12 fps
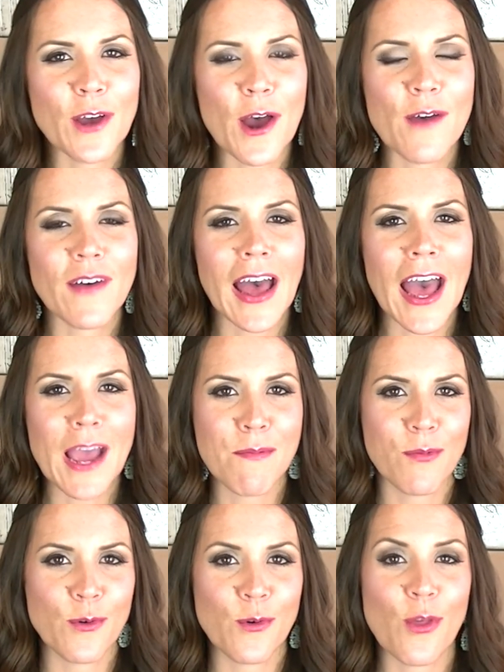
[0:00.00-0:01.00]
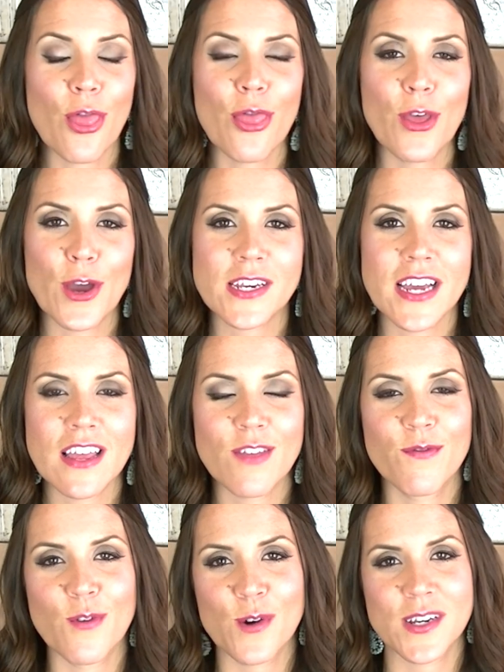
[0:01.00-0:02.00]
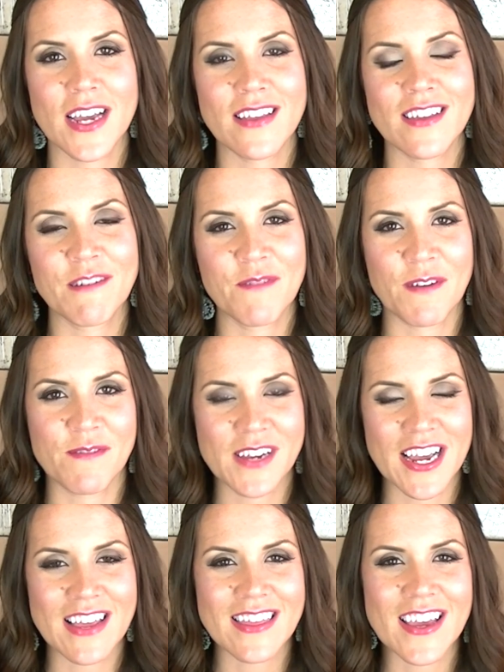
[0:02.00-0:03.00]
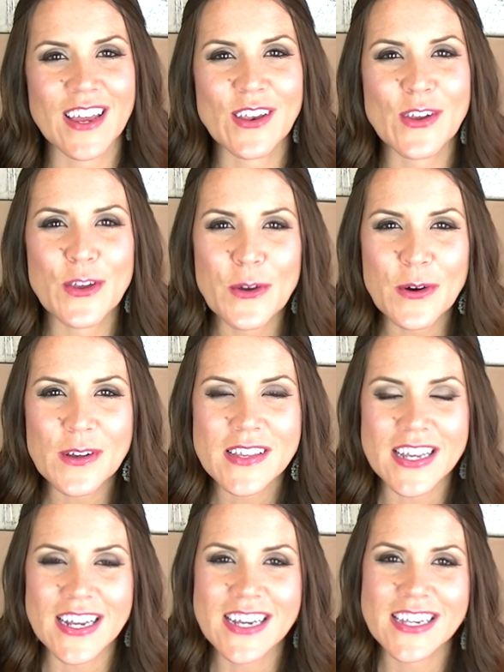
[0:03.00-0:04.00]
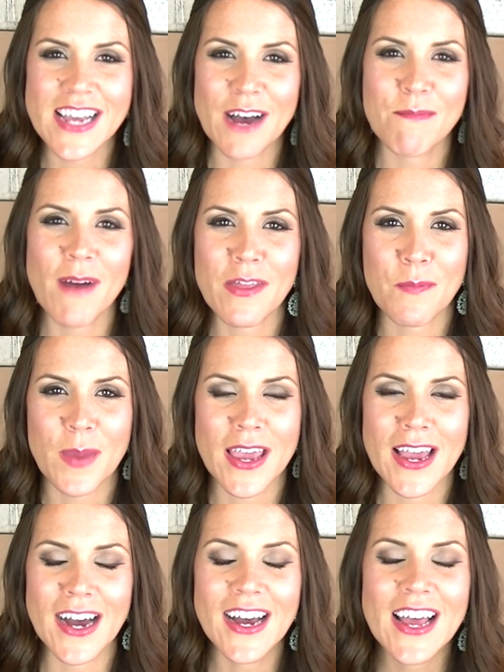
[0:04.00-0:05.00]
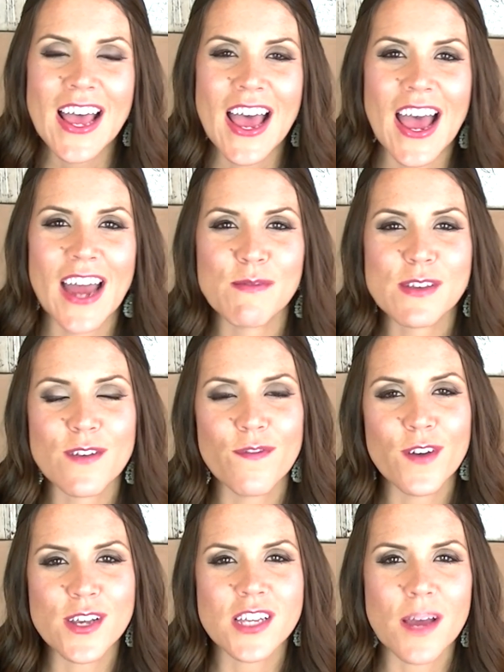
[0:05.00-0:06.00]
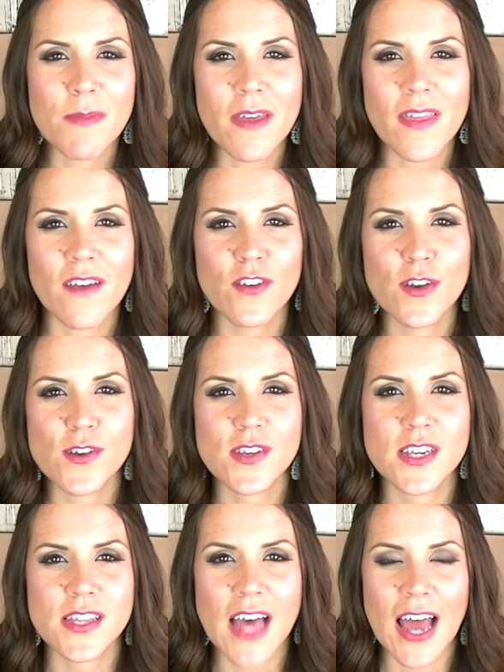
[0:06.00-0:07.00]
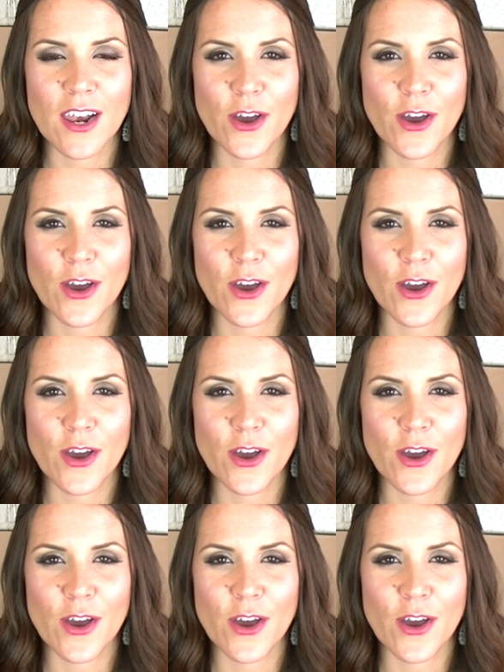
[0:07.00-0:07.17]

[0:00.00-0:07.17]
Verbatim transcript: over April 13th, 14th, and 15th in New York City, down by the pier, and it was the first time that they've used that that